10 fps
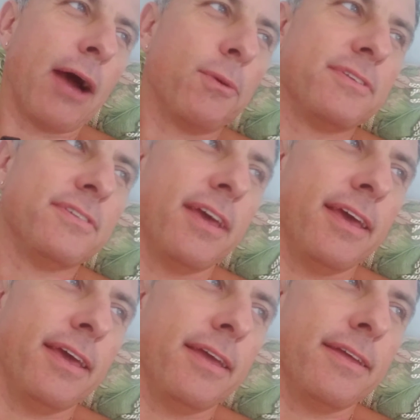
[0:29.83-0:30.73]
I would
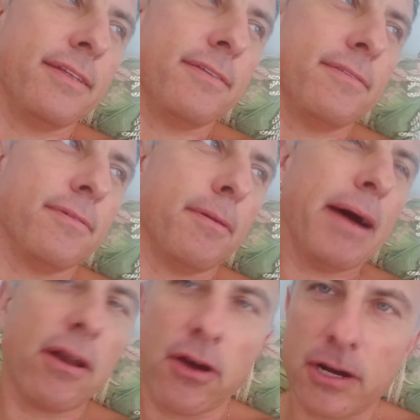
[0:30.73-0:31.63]
say
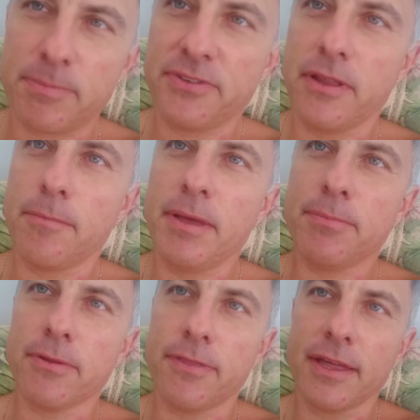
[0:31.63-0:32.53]
about 100% of the
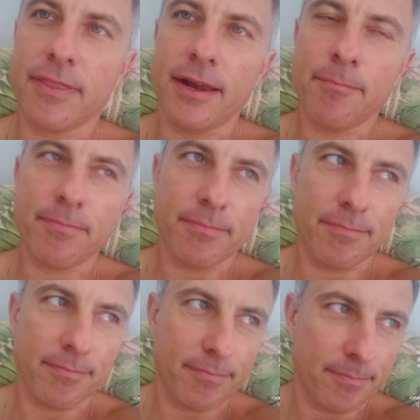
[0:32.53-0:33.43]
people think that I'm
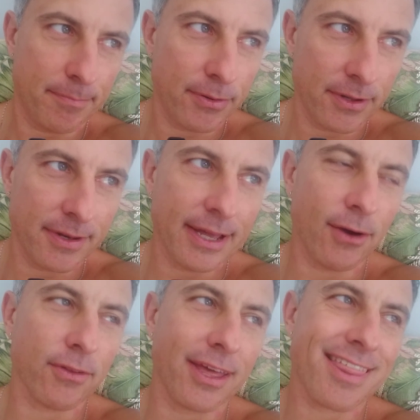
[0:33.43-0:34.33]
putting
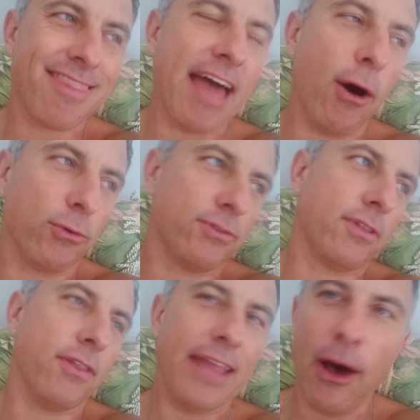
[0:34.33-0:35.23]
down like
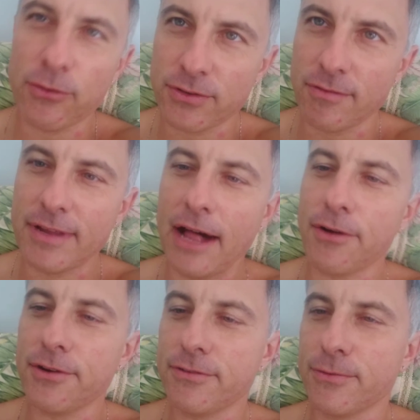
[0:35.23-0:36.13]
thousands and thousands of
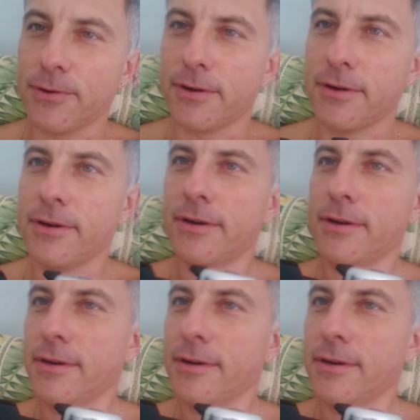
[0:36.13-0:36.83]
dollars for.